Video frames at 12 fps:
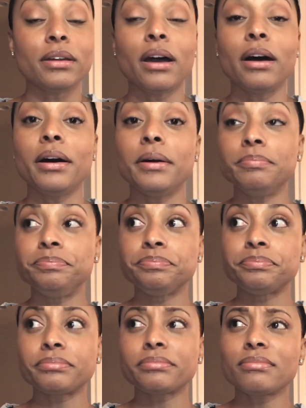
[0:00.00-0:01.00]
And
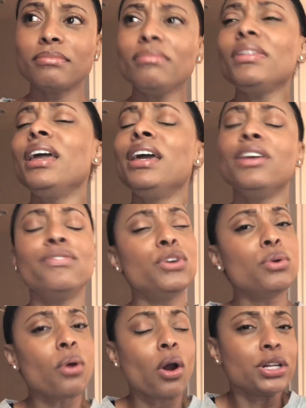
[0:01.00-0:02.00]
if
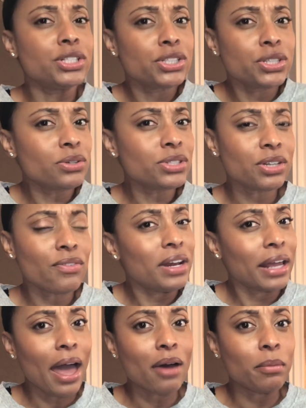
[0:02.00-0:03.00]
you are in search of an
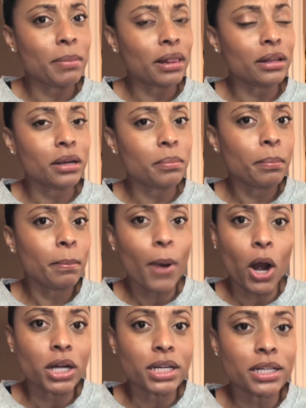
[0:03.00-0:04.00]
accountability
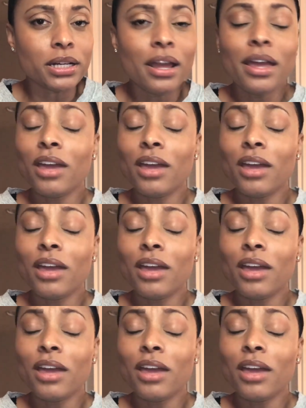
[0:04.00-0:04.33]
partner,